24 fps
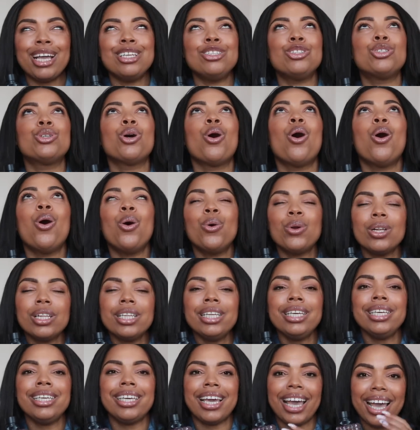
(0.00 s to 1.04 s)
I
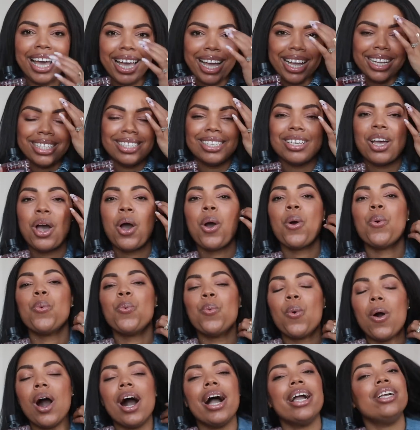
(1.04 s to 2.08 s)
totally get
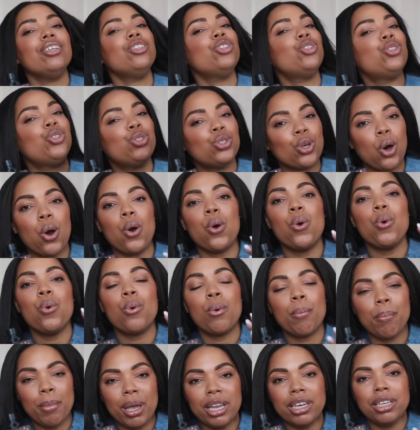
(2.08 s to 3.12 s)
why
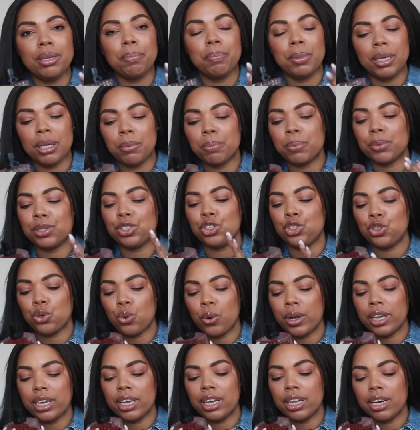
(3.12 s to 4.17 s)
so many people
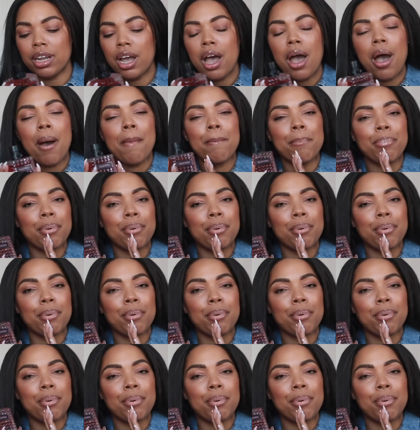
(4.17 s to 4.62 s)
enjoy it,